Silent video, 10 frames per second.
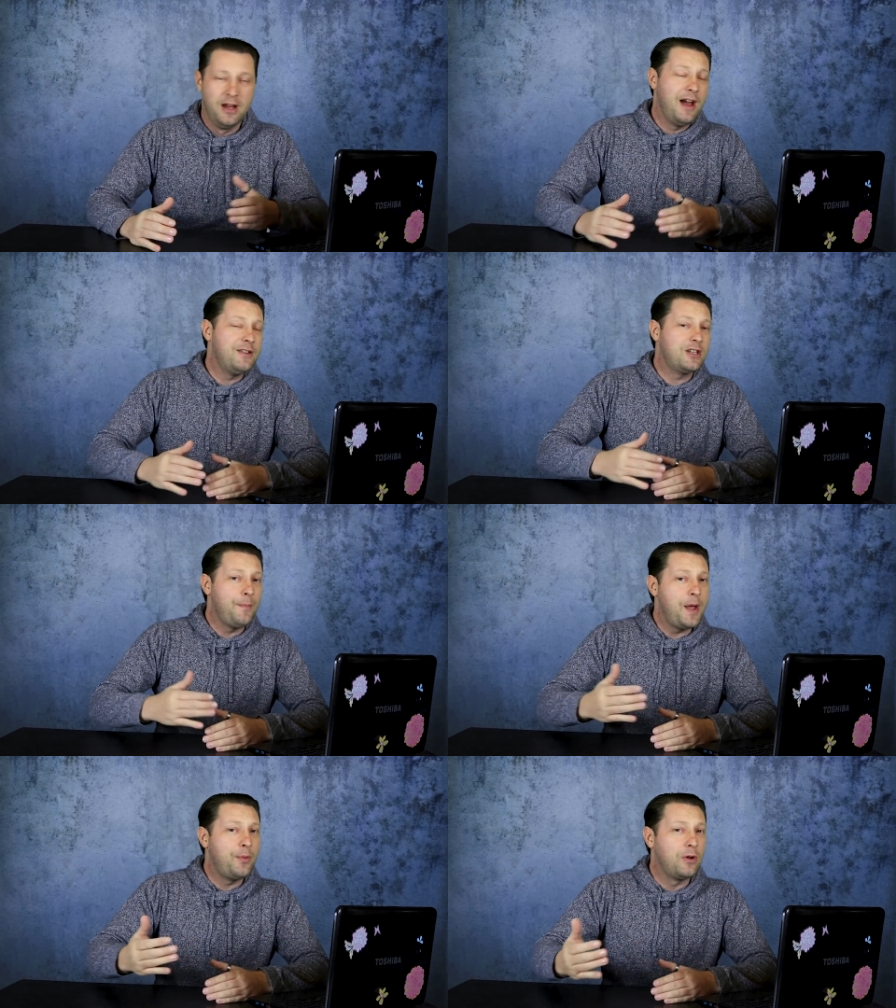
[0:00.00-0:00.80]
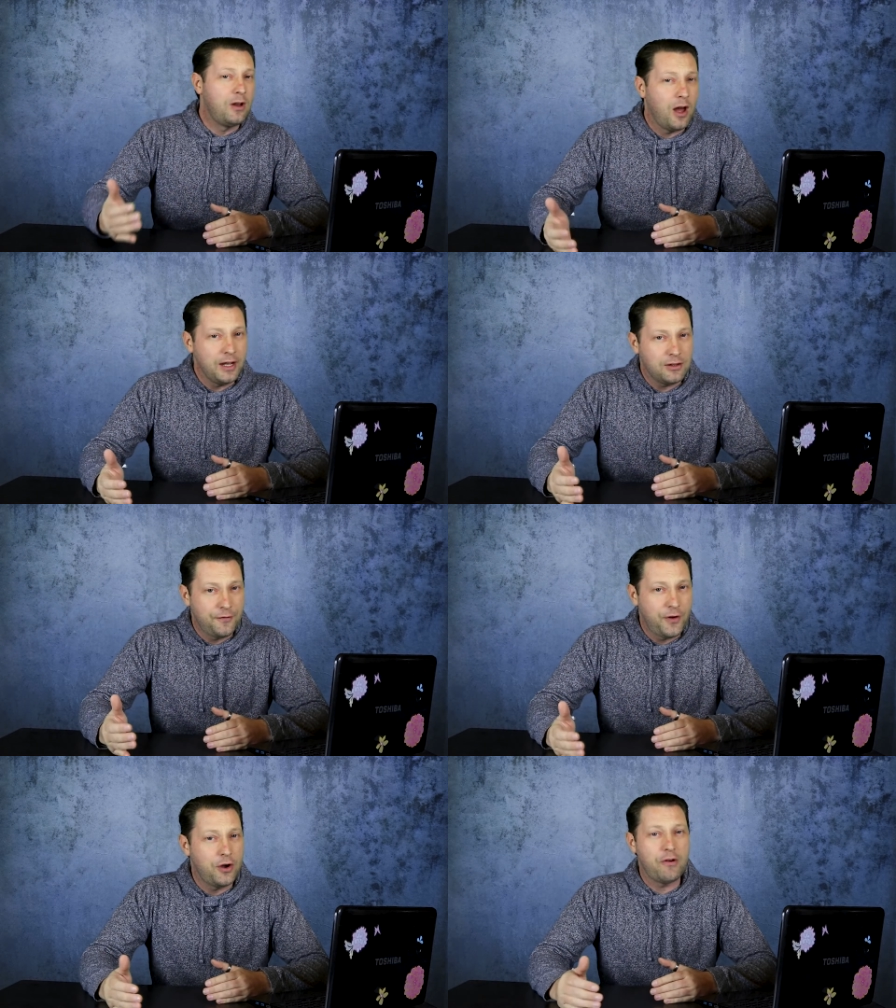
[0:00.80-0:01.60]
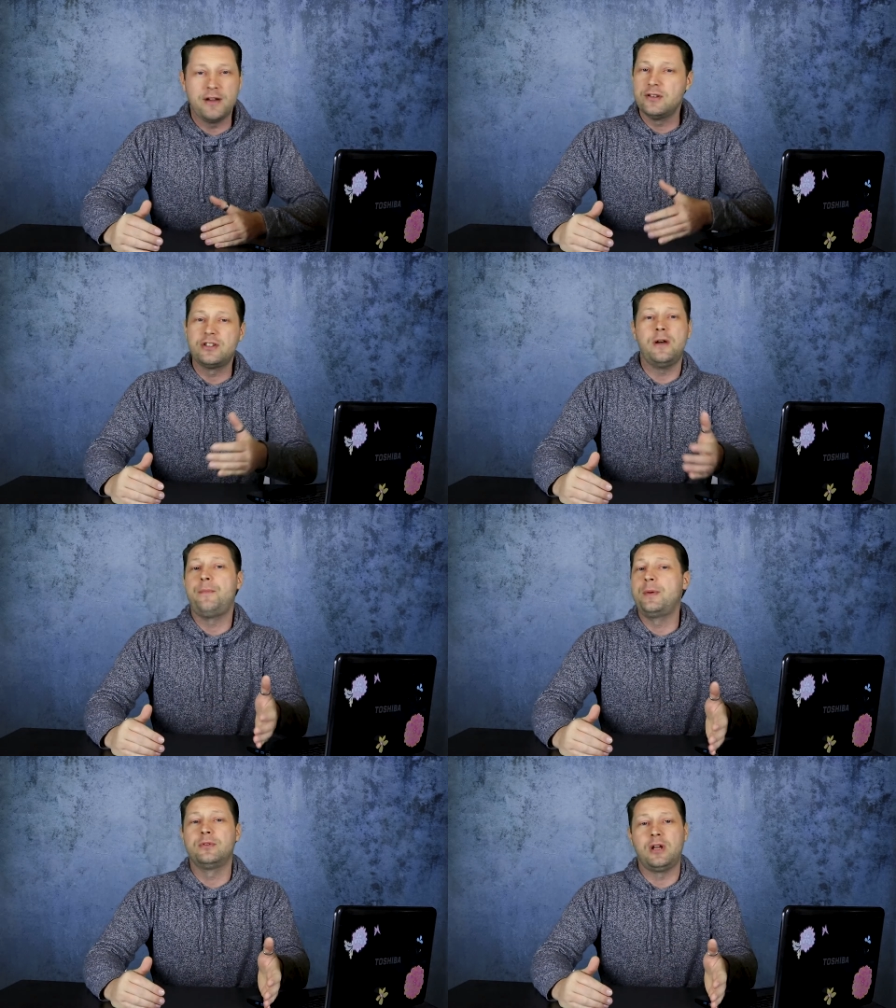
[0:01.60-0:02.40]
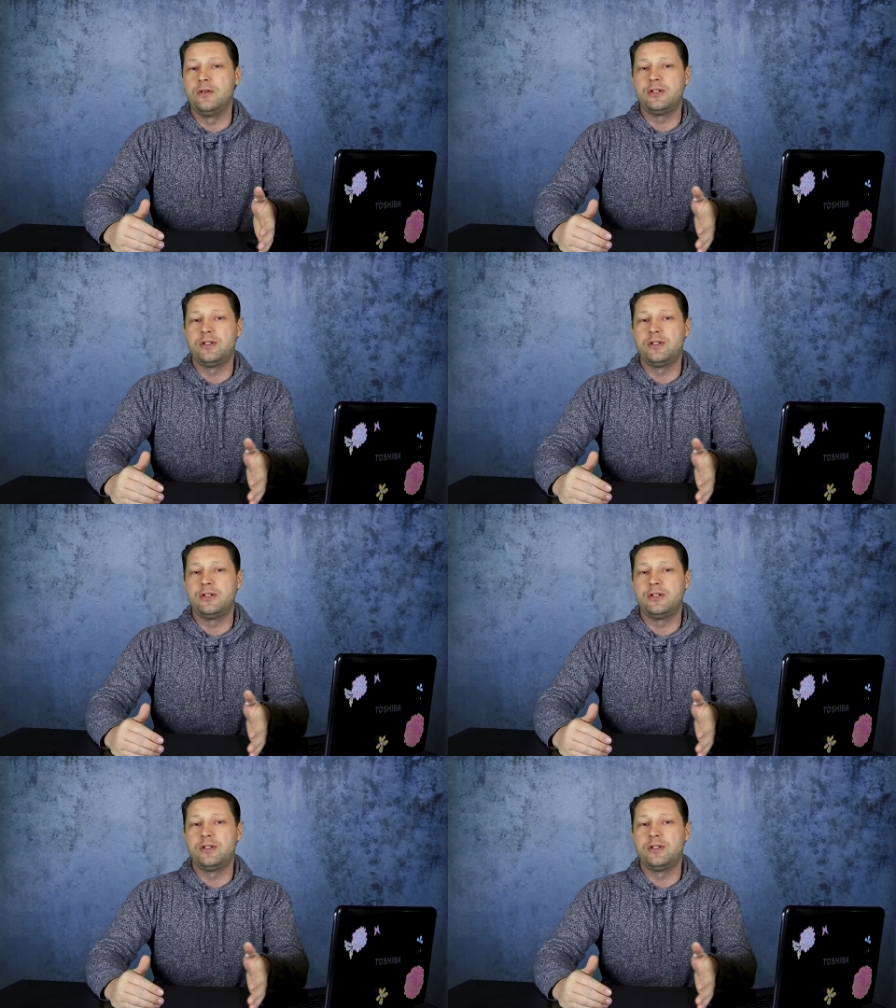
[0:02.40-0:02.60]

and some people like the photographs and some people don't.